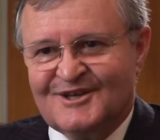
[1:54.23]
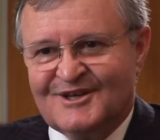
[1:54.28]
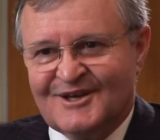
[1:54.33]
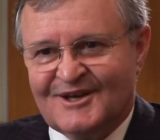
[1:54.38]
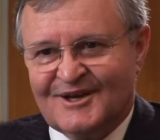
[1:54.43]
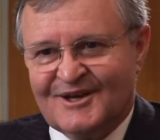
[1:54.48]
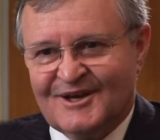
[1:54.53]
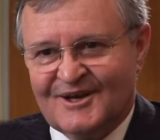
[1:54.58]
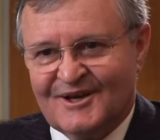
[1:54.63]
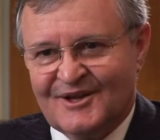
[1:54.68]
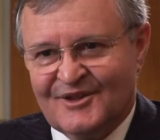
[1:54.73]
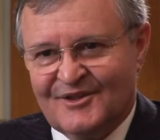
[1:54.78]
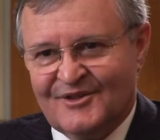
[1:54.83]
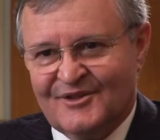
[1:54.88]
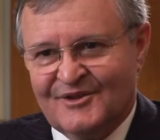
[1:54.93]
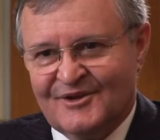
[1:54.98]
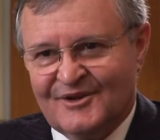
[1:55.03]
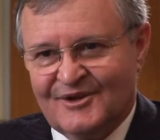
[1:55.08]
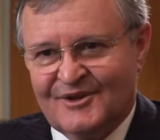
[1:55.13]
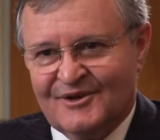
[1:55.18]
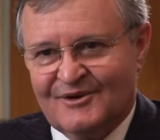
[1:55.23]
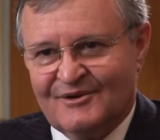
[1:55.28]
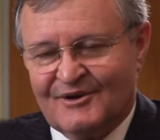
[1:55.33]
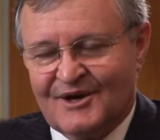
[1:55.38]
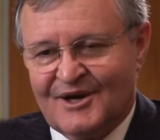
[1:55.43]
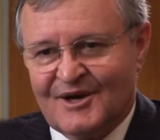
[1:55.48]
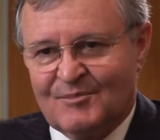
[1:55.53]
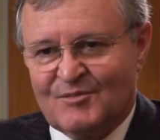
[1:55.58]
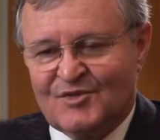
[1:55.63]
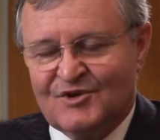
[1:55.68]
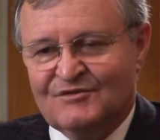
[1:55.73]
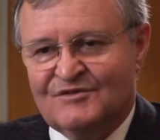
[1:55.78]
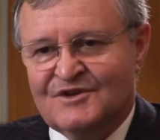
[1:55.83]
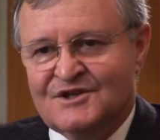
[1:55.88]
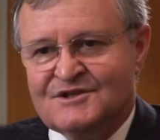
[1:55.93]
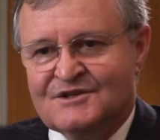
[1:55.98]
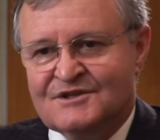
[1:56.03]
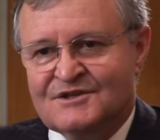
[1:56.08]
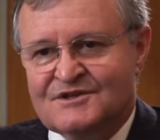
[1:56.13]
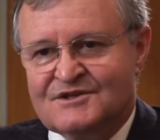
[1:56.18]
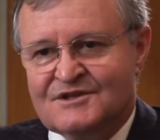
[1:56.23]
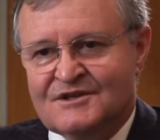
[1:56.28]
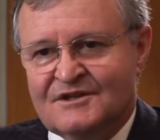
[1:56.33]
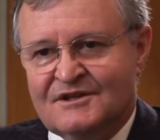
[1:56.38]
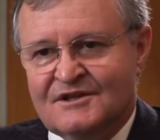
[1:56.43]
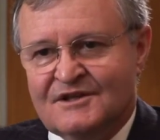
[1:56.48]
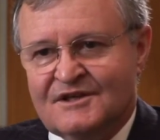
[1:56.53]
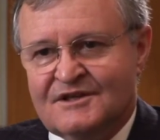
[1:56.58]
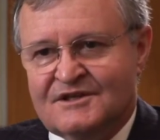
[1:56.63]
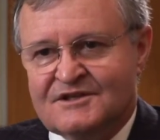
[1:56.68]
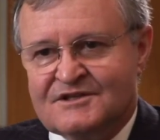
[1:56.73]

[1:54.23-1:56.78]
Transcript: There are provisions in the